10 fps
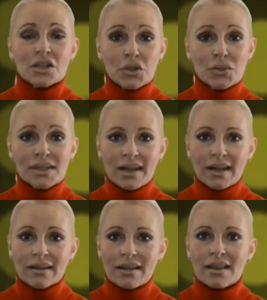
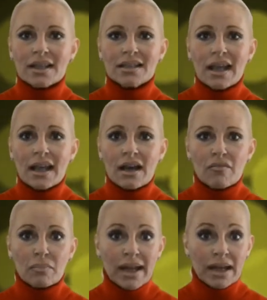Tuesday, the day
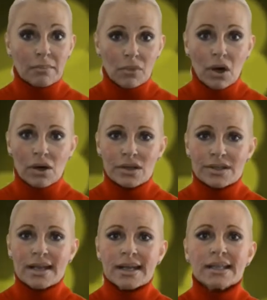of planet Mars,
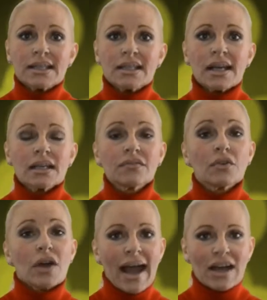stands
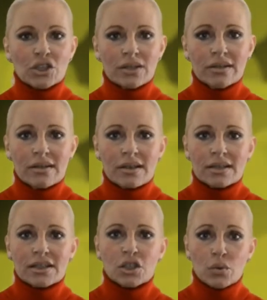for action,
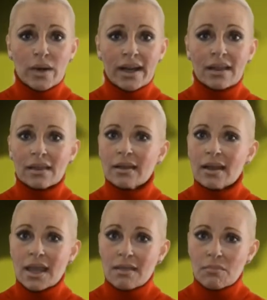strength,
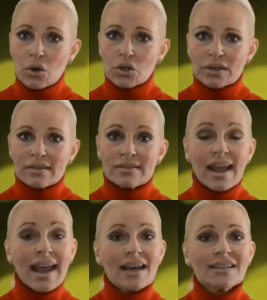emotions,
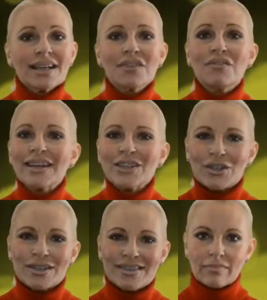and
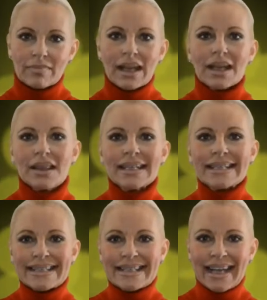adventures.
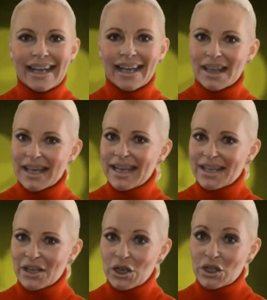This day,
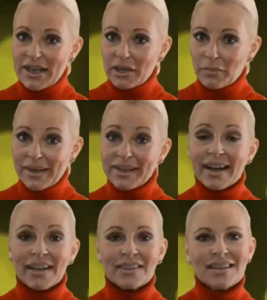that year, January
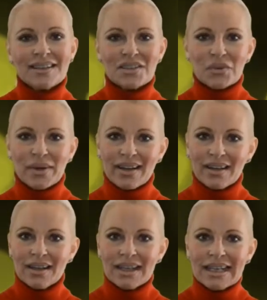9th in history.